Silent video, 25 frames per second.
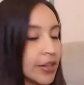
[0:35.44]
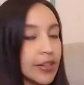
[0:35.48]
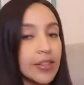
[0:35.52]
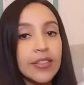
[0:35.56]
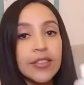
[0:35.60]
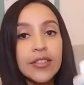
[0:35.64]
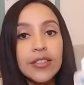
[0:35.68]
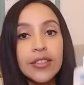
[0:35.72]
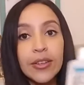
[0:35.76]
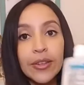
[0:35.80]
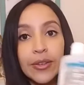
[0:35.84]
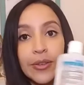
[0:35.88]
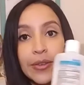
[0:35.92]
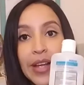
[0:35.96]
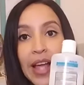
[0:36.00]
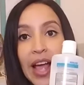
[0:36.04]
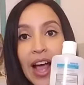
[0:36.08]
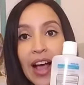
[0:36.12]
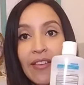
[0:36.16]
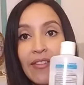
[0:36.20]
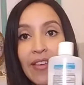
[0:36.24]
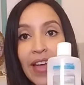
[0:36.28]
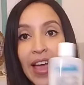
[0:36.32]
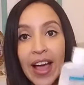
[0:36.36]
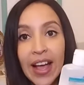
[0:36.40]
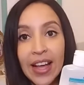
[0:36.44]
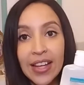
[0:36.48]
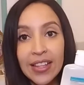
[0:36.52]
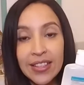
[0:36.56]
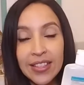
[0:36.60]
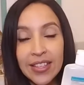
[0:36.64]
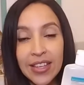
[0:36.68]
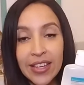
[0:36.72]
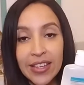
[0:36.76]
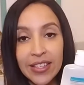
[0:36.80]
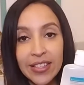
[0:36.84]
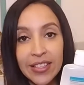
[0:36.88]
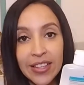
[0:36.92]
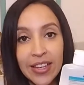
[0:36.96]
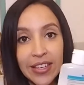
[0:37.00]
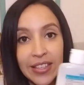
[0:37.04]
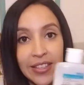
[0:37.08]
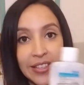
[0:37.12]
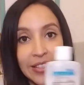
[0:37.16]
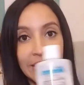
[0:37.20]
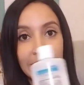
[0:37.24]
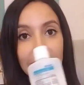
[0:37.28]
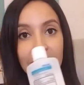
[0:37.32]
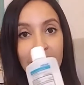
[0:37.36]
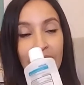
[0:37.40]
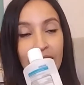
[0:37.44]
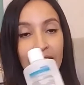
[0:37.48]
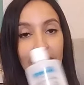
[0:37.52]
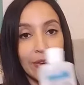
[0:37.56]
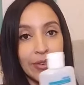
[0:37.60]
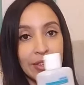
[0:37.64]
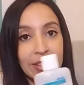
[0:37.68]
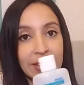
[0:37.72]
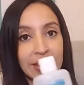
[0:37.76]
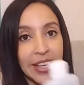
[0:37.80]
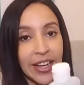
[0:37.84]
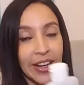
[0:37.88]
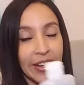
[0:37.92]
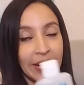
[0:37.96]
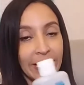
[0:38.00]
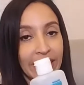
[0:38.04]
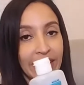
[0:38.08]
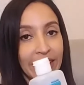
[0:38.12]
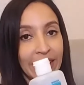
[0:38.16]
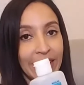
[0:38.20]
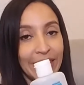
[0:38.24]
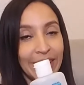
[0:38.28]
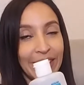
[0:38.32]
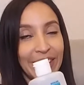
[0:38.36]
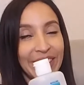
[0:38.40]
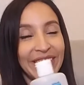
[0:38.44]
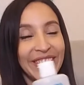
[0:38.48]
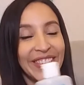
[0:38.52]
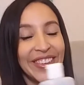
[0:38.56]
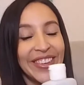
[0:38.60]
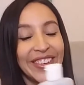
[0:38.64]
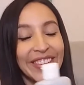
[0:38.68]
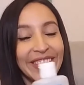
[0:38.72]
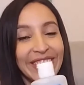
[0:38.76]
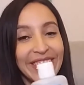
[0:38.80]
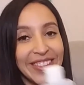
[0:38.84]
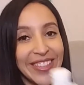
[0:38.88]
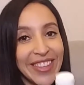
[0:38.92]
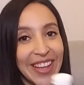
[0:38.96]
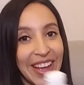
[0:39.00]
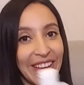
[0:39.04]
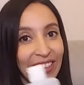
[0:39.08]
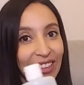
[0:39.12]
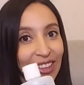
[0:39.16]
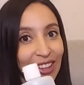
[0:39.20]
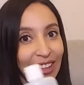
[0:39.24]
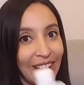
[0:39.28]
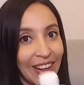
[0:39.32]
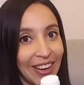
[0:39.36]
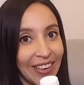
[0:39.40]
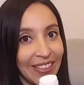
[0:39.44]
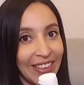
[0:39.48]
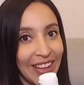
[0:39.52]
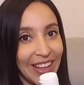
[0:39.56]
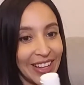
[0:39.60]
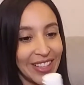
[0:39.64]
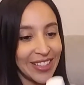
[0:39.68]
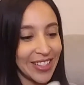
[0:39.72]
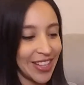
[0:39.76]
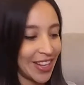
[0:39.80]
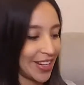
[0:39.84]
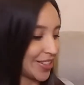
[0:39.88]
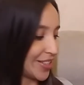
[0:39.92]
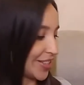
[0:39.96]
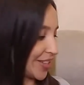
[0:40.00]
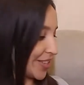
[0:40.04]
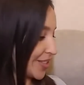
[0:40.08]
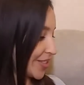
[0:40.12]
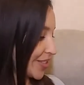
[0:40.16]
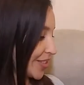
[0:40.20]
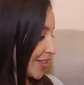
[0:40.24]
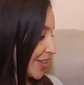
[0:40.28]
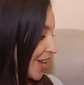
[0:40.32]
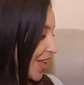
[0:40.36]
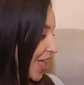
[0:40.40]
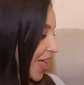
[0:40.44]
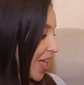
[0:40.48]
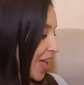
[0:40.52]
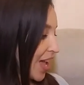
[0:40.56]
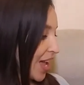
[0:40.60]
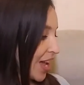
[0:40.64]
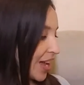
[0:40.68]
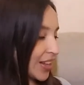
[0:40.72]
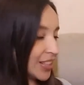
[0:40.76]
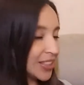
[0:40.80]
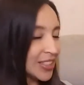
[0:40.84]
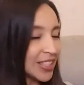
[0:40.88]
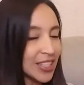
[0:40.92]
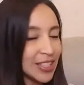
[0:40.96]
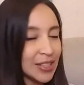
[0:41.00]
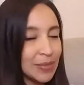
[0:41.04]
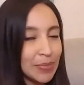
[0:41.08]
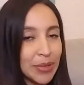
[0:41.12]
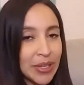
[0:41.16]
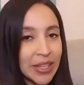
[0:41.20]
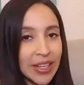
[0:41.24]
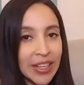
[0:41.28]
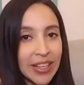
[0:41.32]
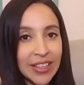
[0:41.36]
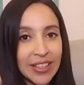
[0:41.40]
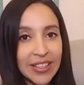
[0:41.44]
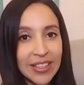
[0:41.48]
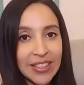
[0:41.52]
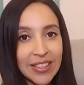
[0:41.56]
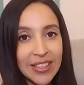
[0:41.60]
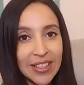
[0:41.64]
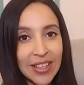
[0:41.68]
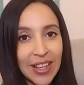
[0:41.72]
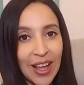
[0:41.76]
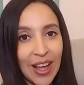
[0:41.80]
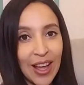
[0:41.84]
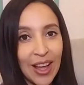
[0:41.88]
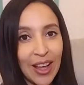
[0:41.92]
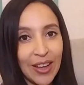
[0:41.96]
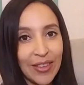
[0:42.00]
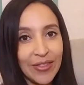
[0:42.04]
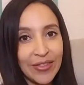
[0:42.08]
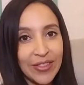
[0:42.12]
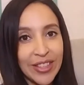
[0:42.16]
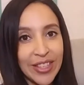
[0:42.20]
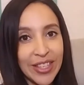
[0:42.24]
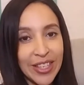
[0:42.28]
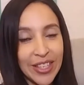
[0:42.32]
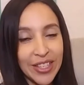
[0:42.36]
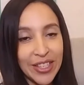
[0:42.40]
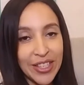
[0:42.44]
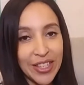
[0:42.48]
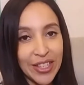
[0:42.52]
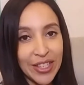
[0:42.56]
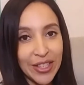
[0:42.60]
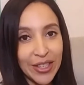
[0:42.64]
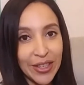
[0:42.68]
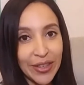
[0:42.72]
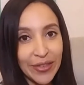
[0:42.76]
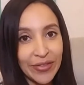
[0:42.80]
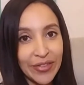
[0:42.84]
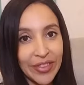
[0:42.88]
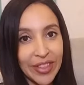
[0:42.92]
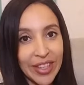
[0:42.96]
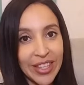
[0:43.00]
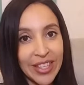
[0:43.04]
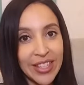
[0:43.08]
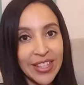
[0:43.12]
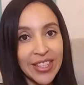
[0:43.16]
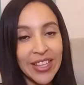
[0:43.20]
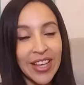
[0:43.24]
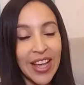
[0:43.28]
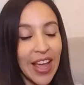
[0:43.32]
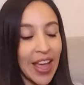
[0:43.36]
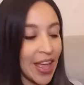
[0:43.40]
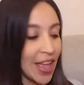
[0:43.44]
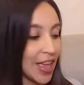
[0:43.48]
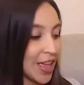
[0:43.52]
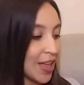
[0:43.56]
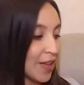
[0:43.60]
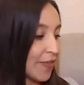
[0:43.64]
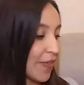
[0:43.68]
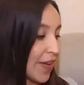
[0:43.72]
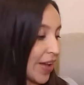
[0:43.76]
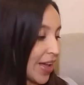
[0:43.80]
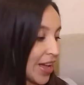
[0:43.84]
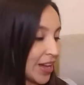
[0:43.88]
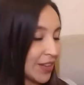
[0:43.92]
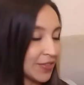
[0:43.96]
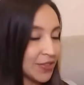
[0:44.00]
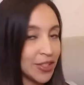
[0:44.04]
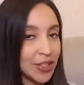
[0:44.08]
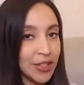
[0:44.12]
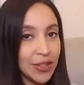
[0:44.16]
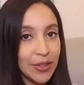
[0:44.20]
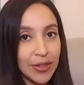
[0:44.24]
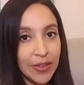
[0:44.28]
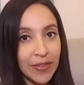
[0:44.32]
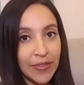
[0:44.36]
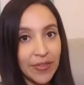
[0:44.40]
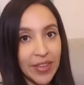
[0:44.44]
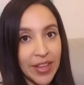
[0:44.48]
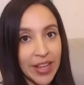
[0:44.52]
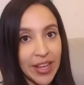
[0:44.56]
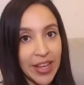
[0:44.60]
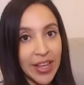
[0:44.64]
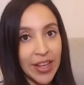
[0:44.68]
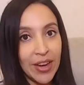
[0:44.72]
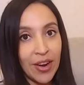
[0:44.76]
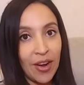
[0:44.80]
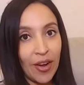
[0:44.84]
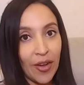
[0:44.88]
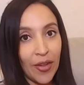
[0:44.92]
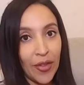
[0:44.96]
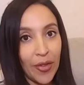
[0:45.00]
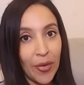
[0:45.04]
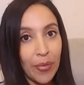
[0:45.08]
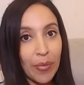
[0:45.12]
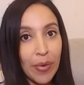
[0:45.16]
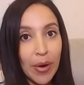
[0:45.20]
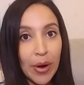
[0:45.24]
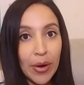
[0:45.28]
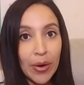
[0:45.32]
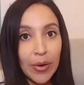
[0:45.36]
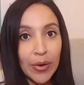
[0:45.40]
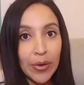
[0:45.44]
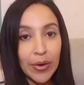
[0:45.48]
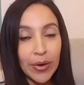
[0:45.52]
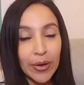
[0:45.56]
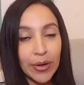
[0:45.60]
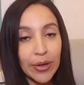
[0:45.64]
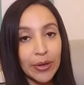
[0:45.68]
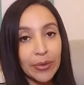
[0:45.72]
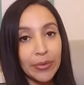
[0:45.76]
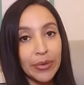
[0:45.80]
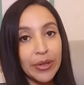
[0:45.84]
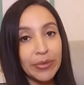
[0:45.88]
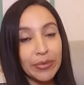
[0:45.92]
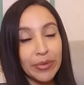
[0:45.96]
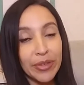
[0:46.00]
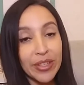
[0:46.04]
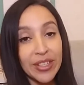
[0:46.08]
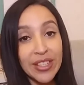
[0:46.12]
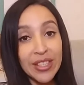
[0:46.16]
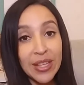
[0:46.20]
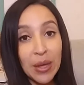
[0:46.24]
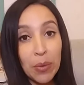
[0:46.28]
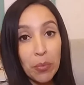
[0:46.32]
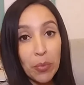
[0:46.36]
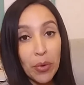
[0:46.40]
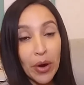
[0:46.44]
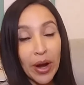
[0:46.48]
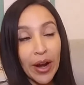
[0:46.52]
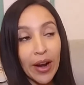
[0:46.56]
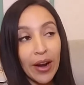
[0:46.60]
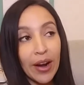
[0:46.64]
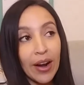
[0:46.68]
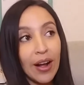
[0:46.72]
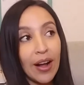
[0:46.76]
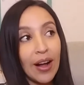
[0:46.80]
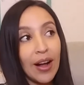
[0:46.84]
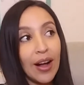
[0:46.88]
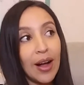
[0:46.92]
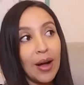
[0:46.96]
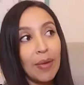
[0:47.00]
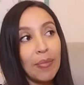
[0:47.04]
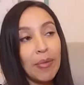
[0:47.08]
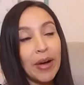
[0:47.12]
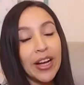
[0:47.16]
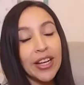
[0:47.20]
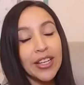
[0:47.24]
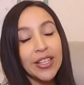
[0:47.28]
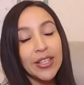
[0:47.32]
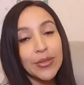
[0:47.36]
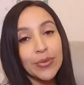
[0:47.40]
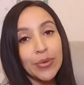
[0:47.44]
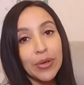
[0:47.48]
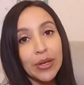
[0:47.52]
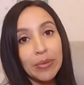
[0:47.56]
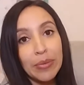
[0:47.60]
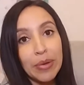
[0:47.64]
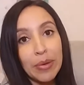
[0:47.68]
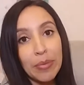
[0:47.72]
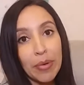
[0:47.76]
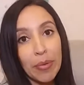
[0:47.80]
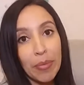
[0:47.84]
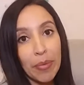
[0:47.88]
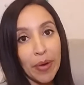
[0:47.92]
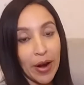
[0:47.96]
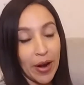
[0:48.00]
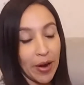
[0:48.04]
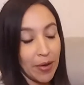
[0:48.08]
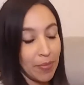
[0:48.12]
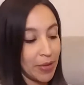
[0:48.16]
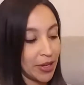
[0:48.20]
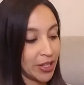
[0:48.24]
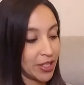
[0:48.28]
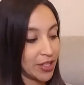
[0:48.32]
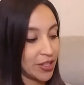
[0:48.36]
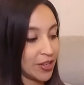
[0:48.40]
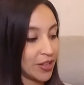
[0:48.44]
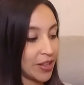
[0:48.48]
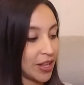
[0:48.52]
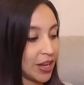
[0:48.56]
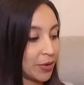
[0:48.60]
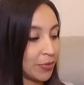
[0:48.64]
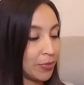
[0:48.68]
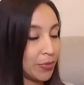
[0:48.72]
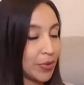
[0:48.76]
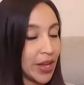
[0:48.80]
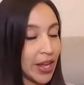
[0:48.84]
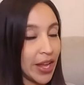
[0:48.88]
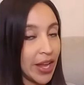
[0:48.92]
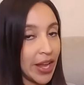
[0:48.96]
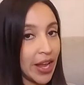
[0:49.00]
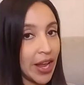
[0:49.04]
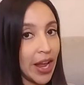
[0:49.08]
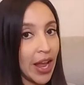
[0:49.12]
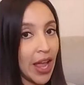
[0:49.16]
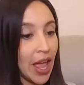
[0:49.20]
So we have hand sanitizer. I always carry, you're going to see I have a lot of hand sanitizer, and that's because of the Gtube feeds. If I have to do a feed on the road or when we're somewhere, I just want to be prepared, make sure that we